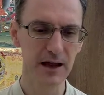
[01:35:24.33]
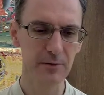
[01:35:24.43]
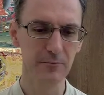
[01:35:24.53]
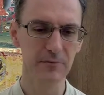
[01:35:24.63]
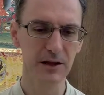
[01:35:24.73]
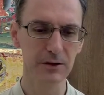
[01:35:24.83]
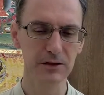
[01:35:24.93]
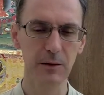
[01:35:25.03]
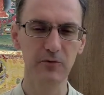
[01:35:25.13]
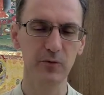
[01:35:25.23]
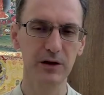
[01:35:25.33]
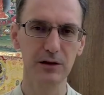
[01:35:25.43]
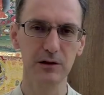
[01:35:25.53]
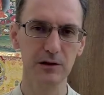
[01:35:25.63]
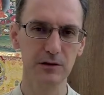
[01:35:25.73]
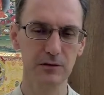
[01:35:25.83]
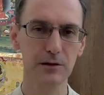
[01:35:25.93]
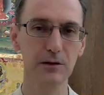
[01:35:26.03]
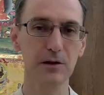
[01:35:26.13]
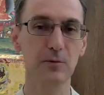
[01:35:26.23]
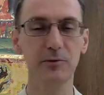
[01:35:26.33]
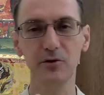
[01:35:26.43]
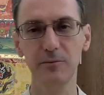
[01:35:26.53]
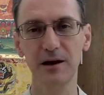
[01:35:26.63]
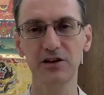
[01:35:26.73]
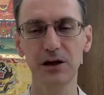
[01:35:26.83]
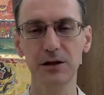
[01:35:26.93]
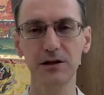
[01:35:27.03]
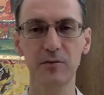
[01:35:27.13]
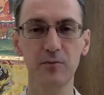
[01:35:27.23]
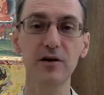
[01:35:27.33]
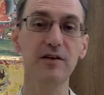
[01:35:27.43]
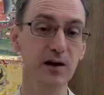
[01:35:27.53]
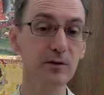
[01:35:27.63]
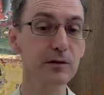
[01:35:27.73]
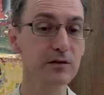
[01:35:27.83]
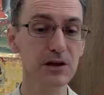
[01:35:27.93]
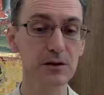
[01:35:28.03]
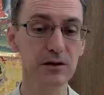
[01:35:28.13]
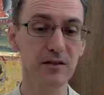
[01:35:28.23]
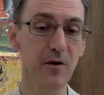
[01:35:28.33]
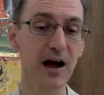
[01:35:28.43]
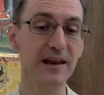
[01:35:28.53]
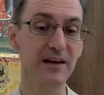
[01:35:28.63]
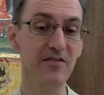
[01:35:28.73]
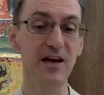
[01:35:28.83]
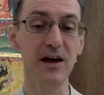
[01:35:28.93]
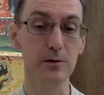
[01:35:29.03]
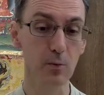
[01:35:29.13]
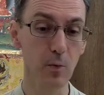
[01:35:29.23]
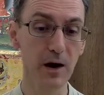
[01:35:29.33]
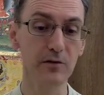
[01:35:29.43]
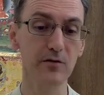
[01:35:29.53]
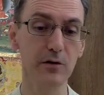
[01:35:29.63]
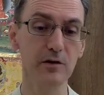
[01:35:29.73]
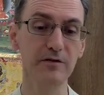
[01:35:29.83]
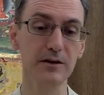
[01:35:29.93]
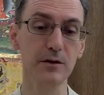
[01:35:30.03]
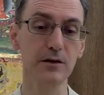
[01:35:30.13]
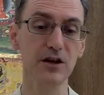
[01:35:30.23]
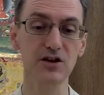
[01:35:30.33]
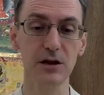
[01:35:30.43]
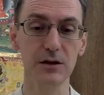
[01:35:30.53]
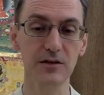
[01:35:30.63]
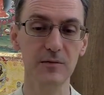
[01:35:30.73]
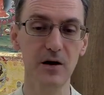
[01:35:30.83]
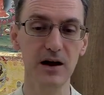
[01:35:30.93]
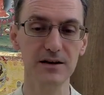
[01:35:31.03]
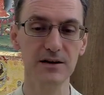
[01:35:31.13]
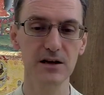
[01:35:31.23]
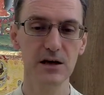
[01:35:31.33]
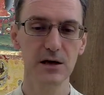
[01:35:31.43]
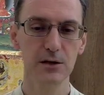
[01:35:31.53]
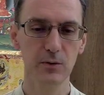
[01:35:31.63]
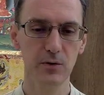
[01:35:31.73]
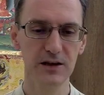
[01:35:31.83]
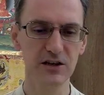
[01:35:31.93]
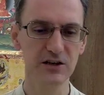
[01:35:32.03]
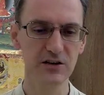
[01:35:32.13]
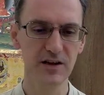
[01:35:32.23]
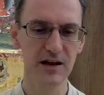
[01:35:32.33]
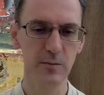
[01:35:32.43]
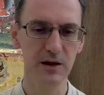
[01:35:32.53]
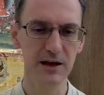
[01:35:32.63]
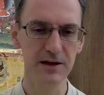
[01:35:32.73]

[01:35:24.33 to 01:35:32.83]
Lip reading: next couple of weeks. As I said, we're going to talk about adjusting the breath and also adjusting the mind, and that is one of those factors in adjusting the mind. So we'll get into that a bit later.